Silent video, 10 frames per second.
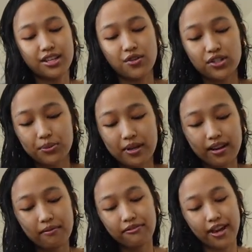you just
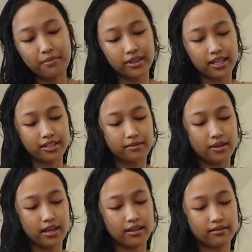become family to
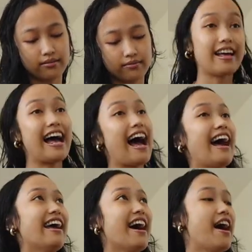me.
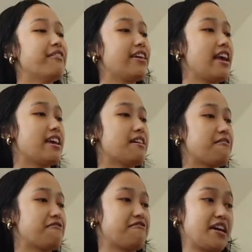I have
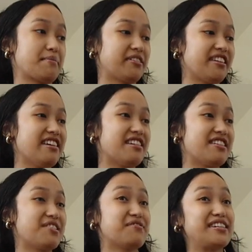a family
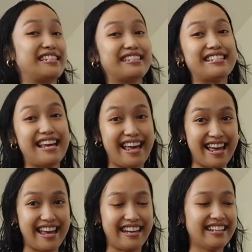of
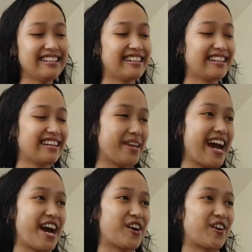10. We
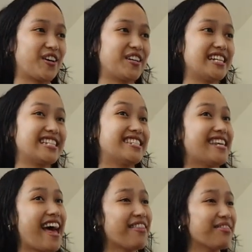had our
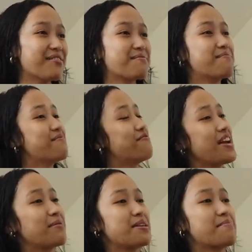10th
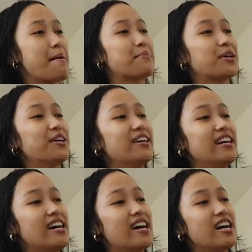family member
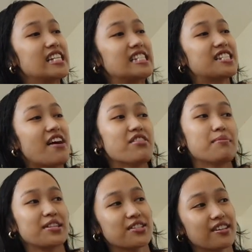
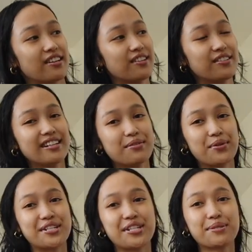7 months ago,
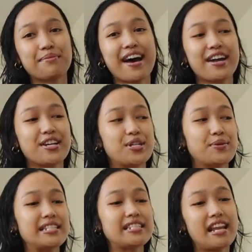which is my
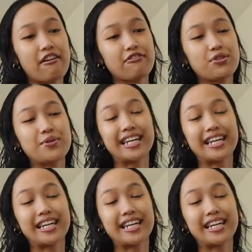newest nephew